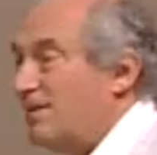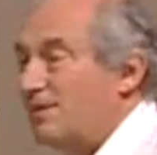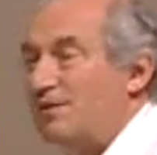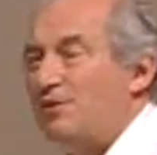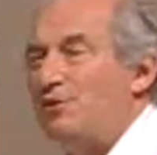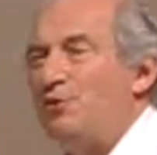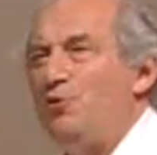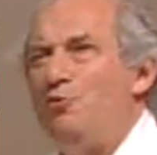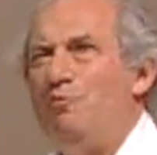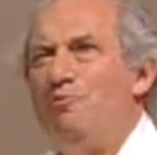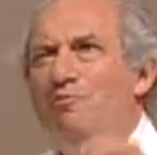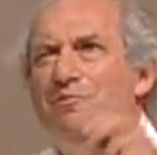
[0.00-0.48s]

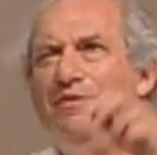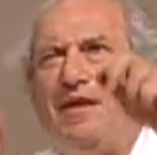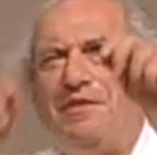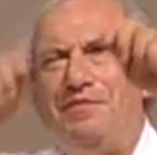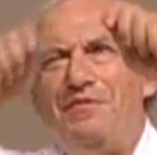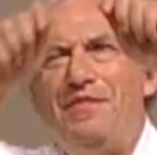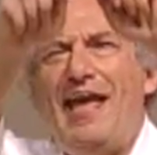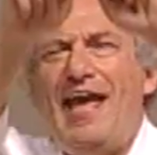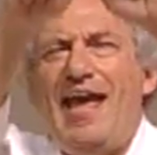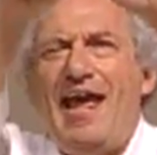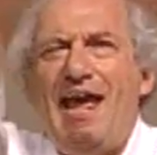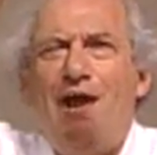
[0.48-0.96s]
assumed that
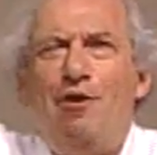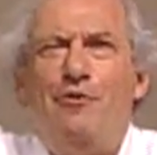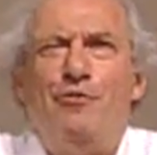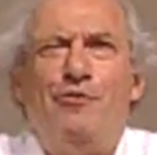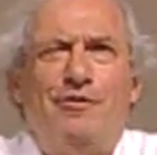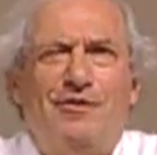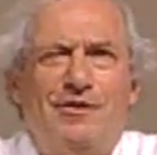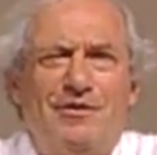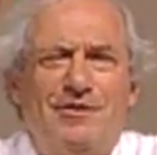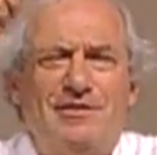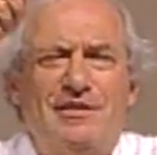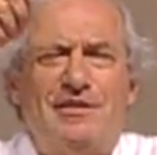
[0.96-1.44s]
the
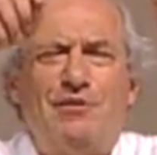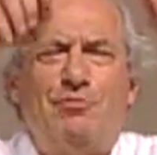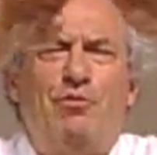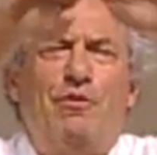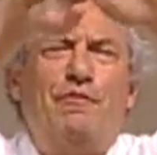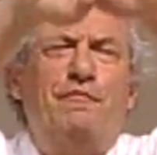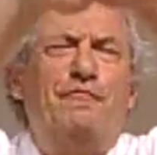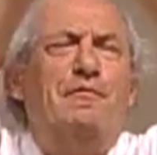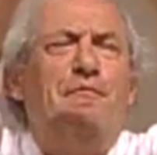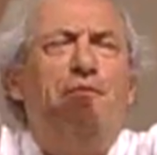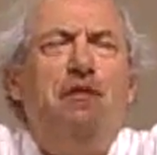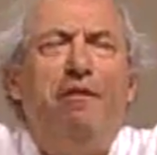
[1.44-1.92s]
errors were
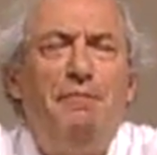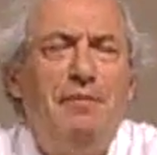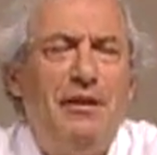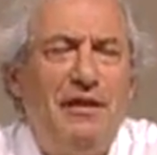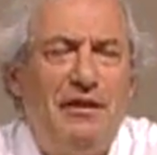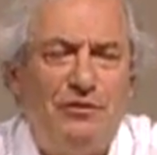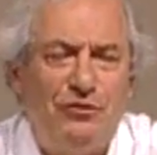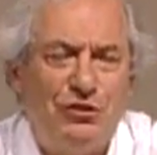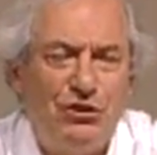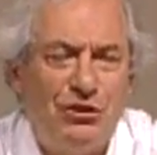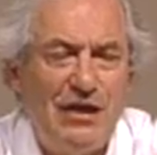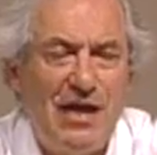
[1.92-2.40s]
from the
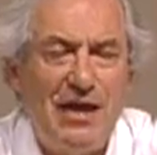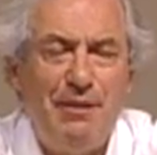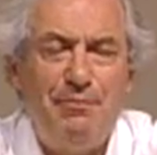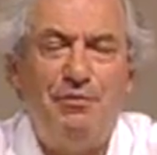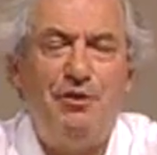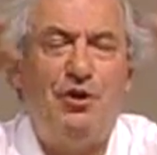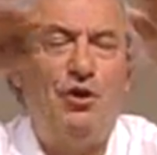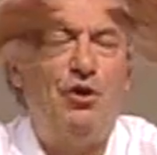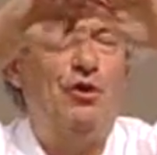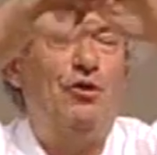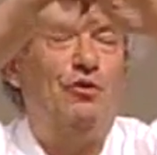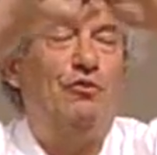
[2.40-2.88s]
bell-shaped
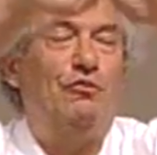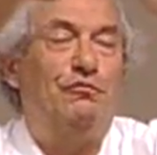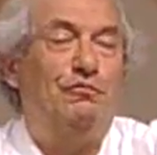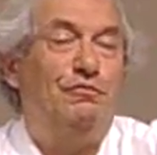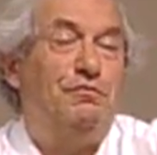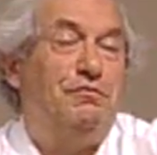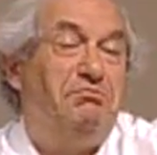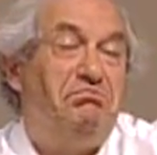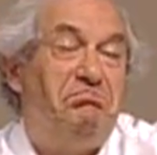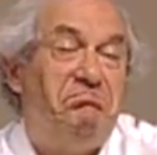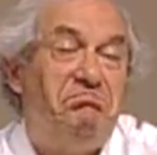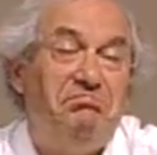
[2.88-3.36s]
curve.
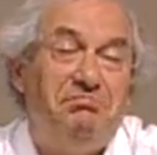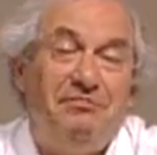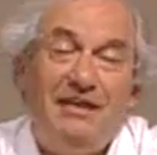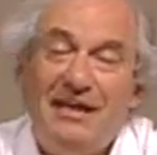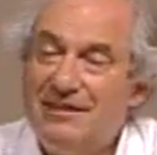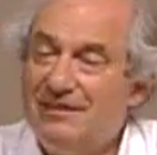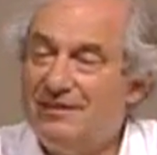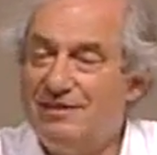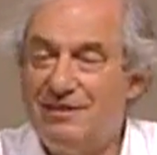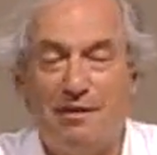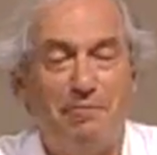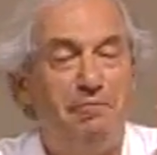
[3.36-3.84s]

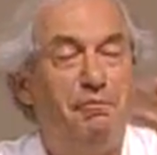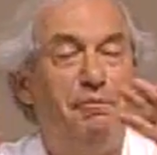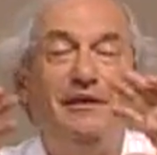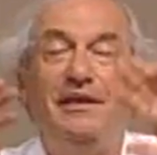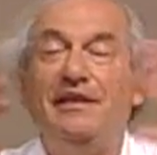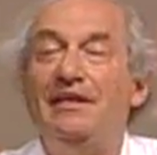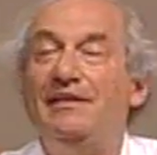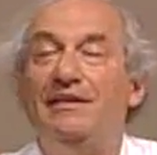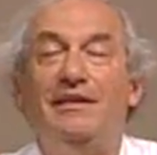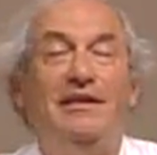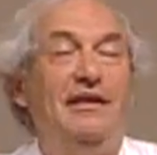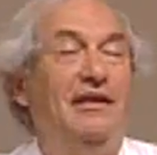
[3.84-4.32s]
That's
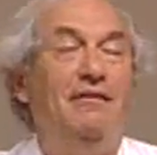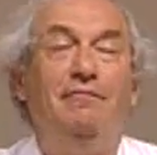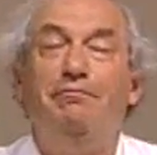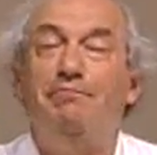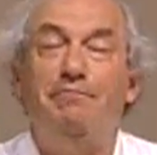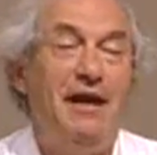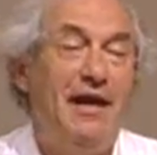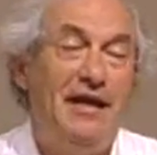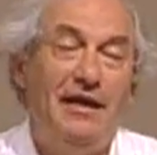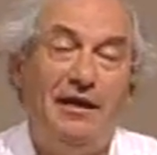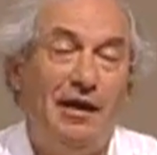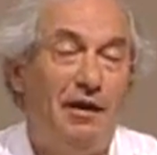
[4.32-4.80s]
completely
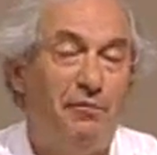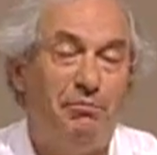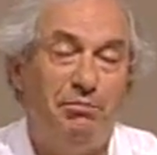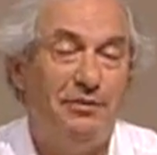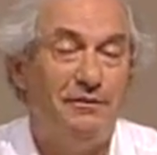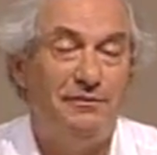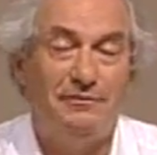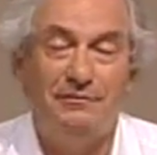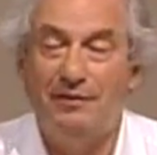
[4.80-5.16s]
made up.